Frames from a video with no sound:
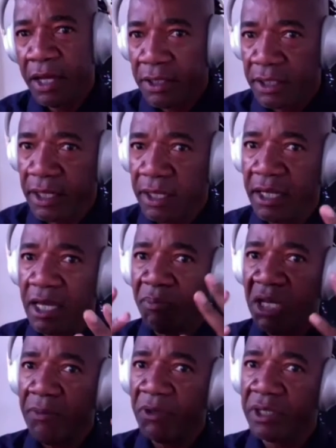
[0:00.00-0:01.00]
to get
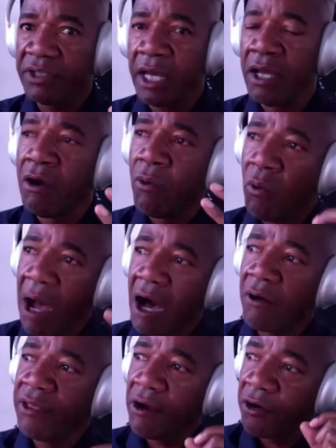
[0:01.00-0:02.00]
people to say,
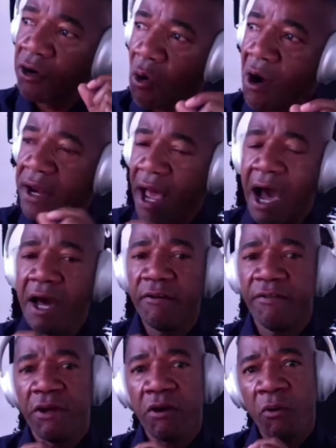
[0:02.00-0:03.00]
wow, they're going out
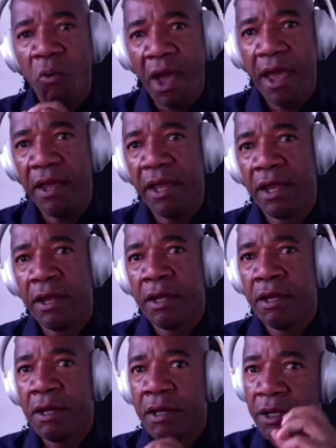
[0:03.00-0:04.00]
of their way
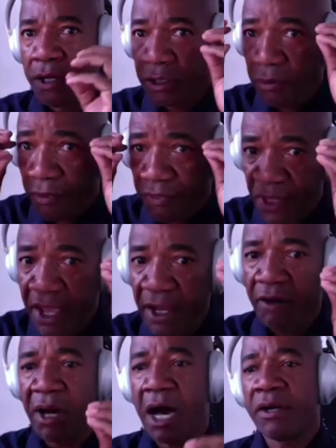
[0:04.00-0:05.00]
to think
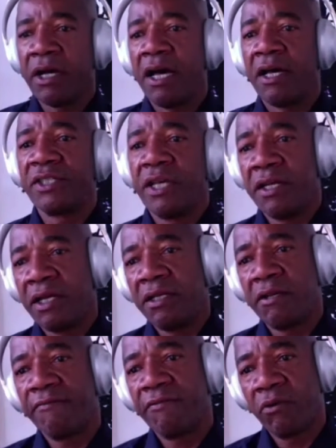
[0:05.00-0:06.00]
about us in a
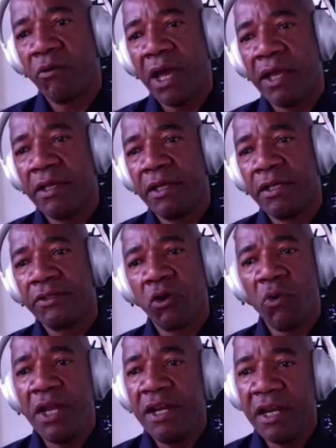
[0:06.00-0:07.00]
different way. So
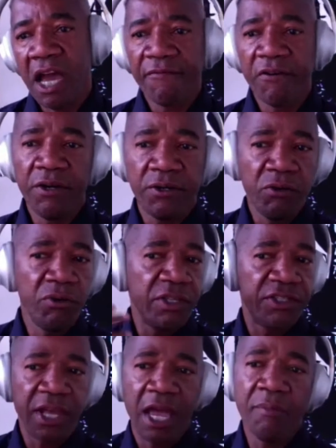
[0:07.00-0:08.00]
we never do the
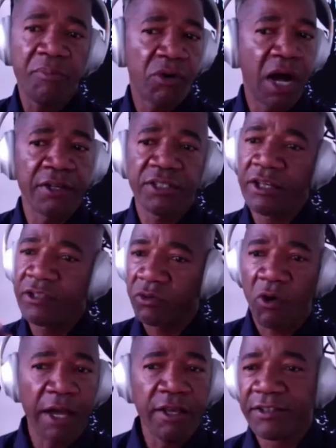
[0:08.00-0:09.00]
same process
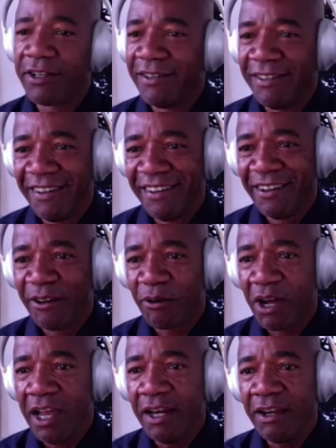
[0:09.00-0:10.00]
twice.
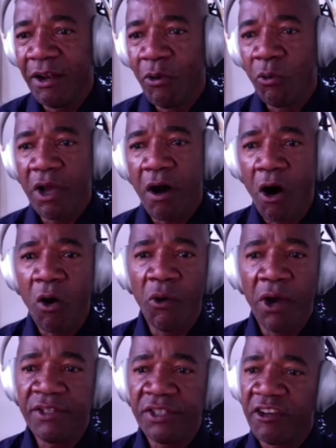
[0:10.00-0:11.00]
Right? We
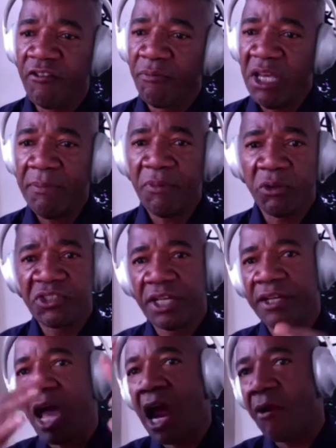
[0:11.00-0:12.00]
always give people
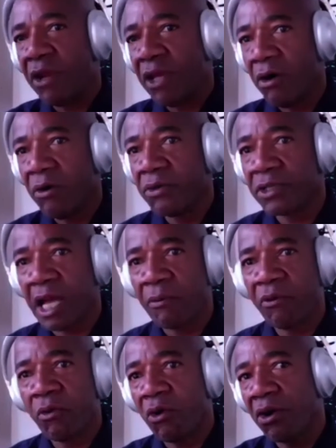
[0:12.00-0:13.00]
scenarios, like
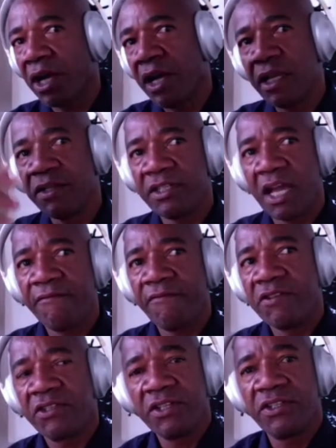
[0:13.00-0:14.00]
we're working in San
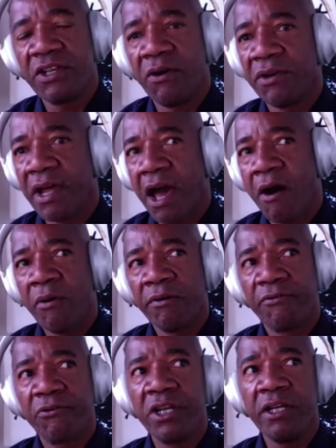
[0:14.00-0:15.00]
Francisco now in
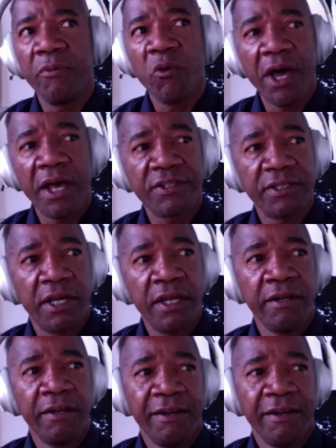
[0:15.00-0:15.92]
Freedom West. And